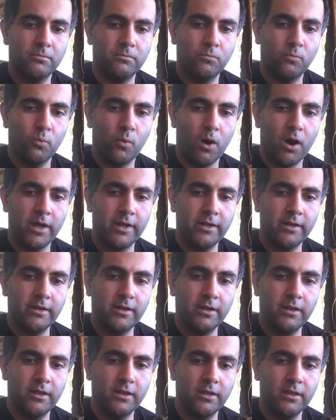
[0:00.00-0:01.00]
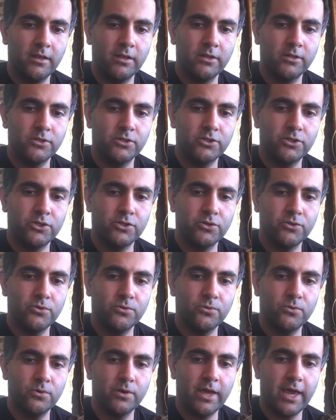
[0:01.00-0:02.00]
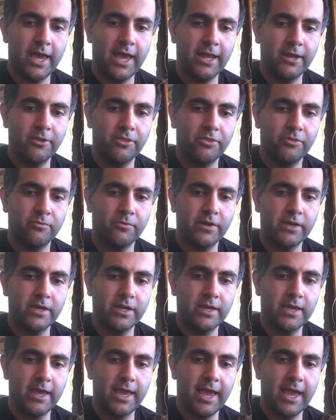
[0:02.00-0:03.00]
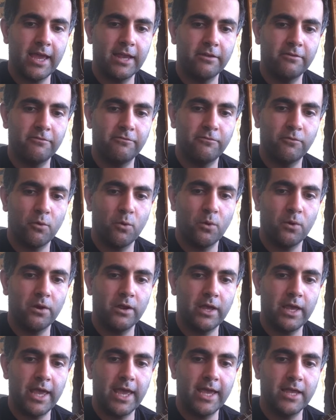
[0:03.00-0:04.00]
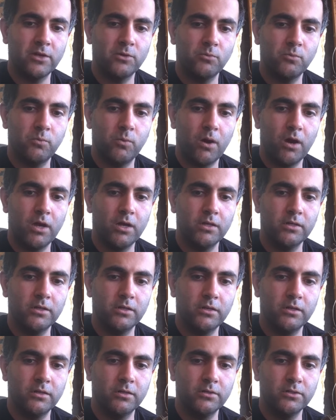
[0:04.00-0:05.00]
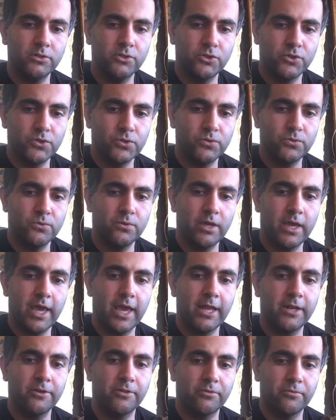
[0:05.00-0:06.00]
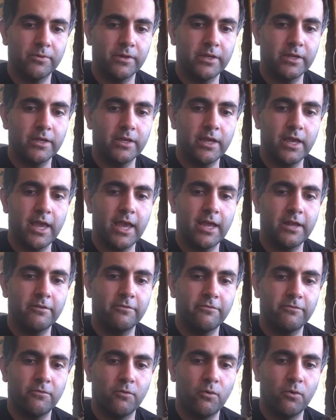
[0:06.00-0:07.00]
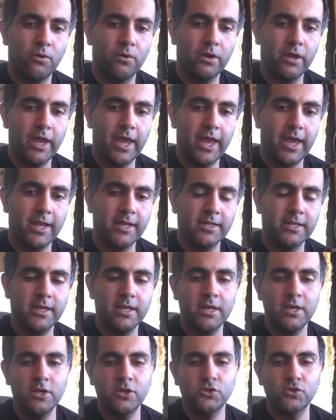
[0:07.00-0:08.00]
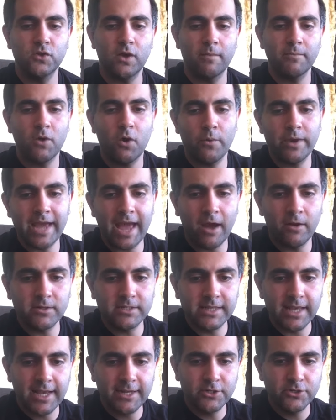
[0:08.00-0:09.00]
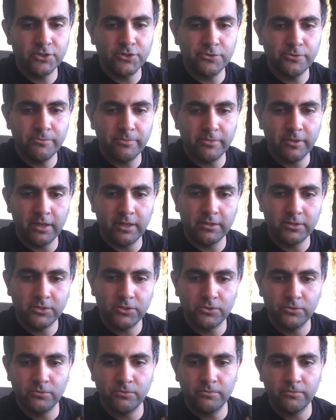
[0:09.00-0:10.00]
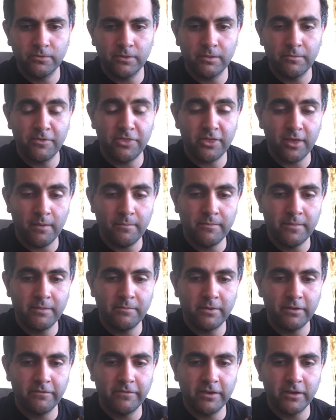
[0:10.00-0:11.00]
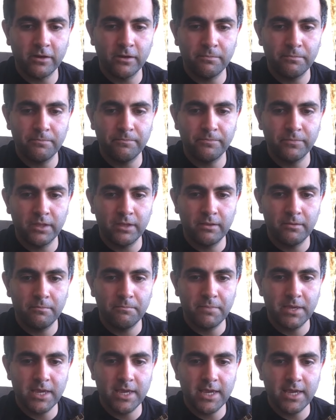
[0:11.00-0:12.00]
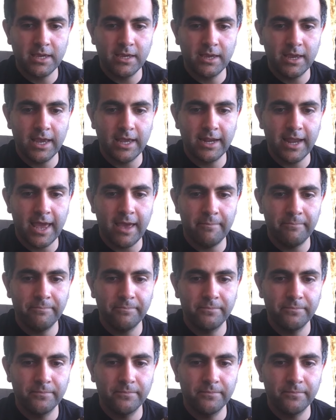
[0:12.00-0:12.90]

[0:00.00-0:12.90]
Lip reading: 1, 2 and 3 and 4 and 1, 2 and 3 and 4 and. So I'm going outside to the thumb and middle finger, P and M,